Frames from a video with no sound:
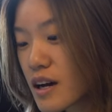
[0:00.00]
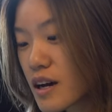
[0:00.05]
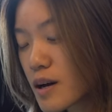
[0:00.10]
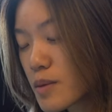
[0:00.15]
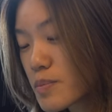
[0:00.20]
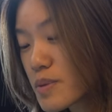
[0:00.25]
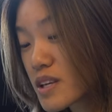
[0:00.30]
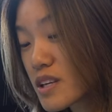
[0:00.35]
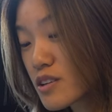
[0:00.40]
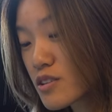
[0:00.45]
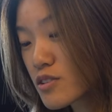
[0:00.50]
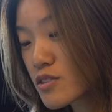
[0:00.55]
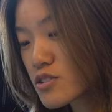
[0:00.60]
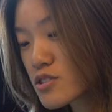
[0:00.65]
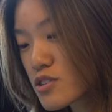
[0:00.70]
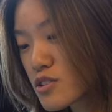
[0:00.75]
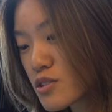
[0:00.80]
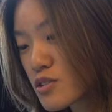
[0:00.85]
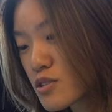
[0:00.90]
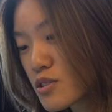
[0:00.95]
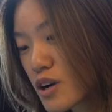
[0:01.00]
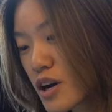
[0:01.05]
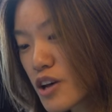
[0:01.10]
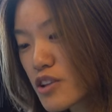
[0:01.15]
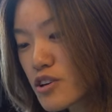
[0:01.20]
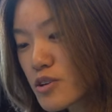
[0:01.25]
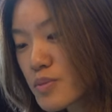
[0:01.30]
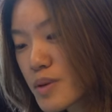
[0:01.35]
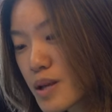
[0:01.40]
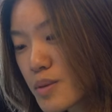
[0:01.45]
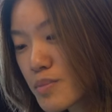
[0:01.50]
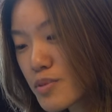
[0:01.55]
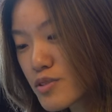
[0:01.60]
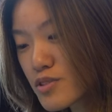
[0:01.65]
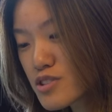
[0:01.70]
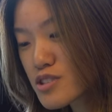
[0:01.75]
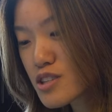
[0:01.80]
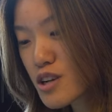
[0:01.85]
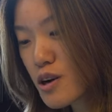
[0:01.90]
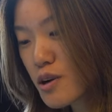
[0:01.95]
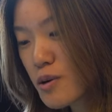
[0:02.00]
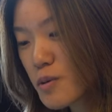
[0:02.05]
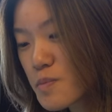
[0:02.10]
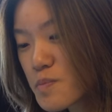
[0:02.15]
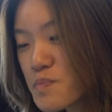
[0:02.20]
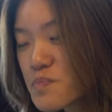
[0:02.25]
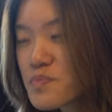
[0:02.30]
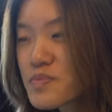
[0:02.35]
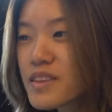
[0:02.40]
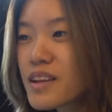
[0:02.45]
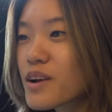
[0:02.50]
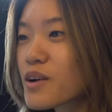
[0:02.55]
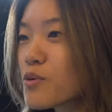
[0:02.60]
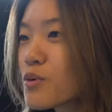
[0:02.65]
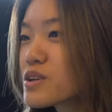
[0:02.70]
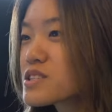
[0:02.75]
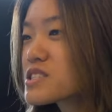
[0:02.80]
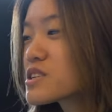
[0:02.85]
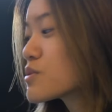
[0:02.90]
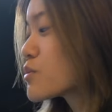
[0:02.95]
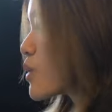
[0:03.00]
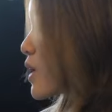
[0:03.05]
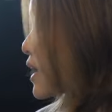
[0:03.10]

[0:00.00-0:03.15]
appeal to other people. So once in a